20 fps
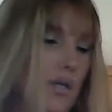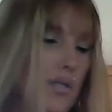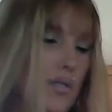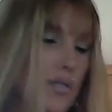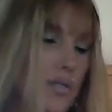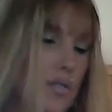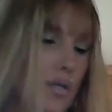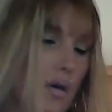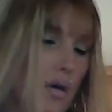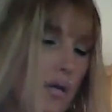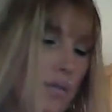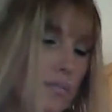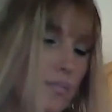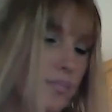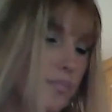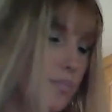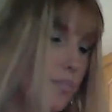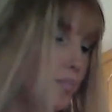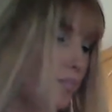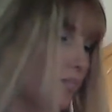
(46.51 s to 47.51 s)
So
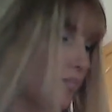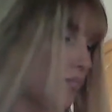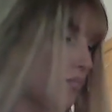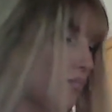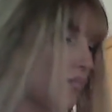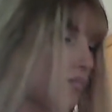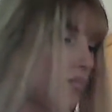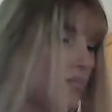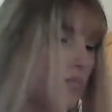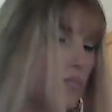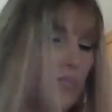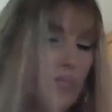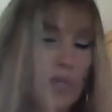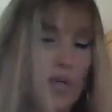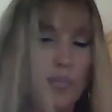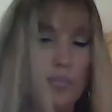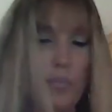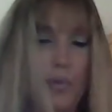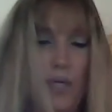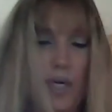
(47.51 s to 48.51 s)

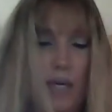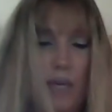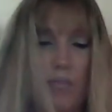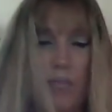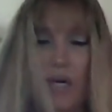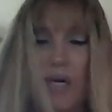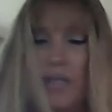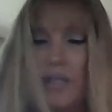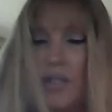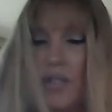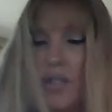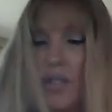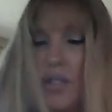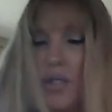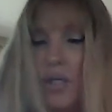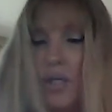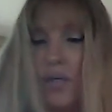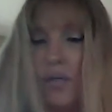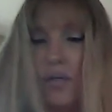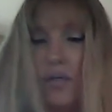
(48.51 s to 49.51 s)
pretty
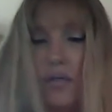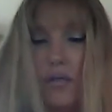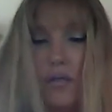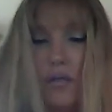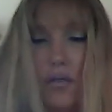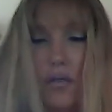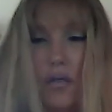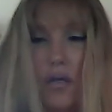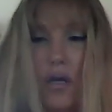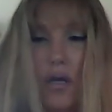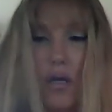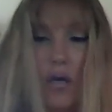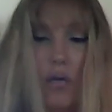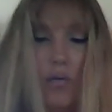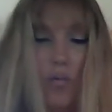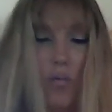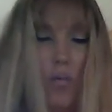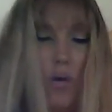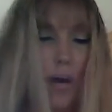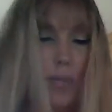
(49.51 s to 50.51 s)
much
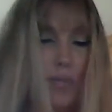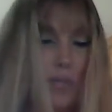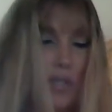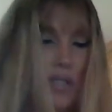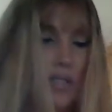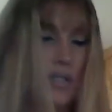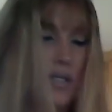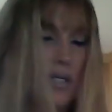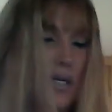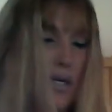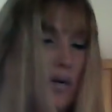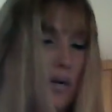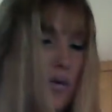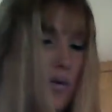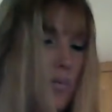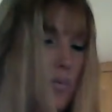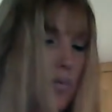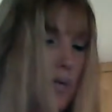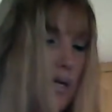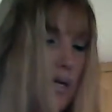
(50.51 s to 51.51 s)
I'm going to tell you